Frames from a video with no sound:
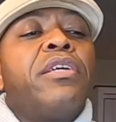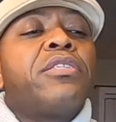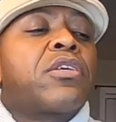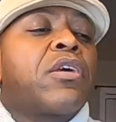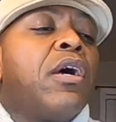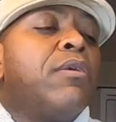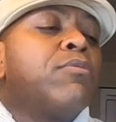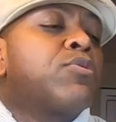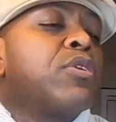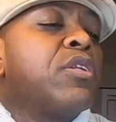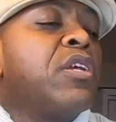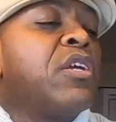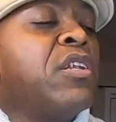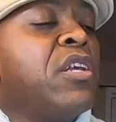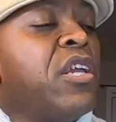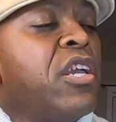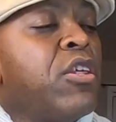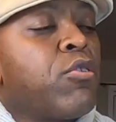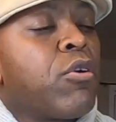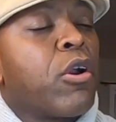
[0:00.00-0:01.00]
comes in
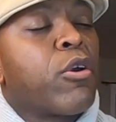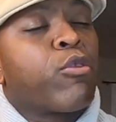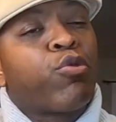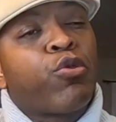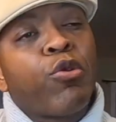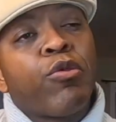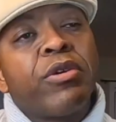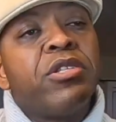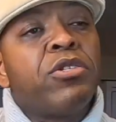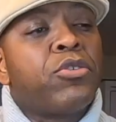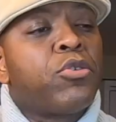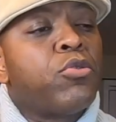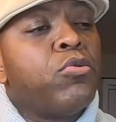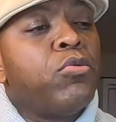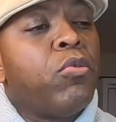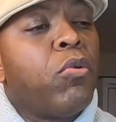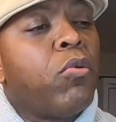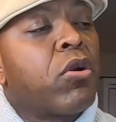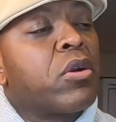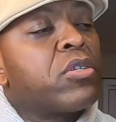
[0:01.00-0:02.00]
either a 32
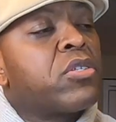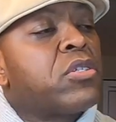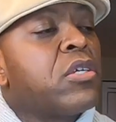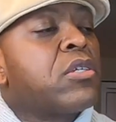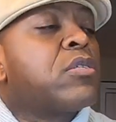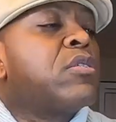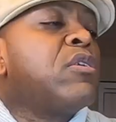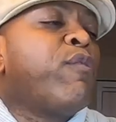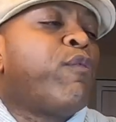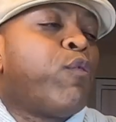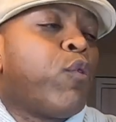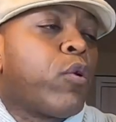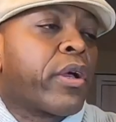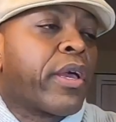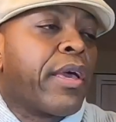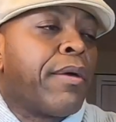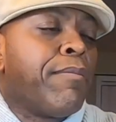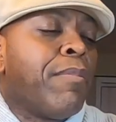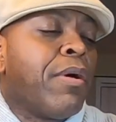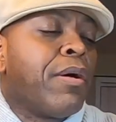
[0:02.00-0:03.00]
or a 64
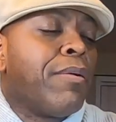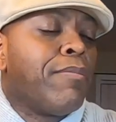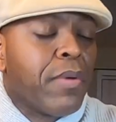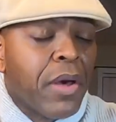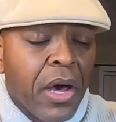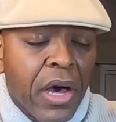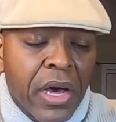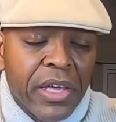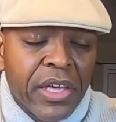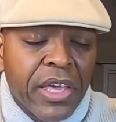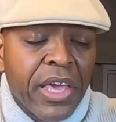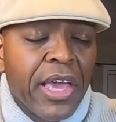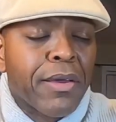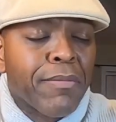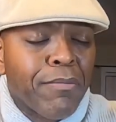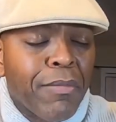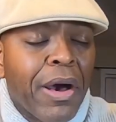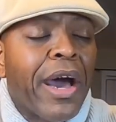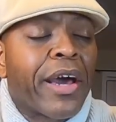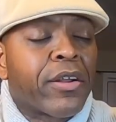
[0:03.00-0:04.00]
gig
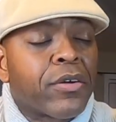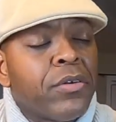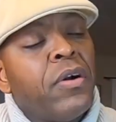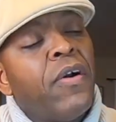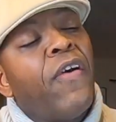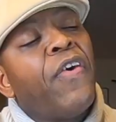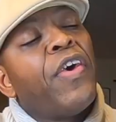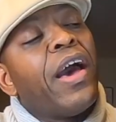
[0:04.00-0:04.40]
model.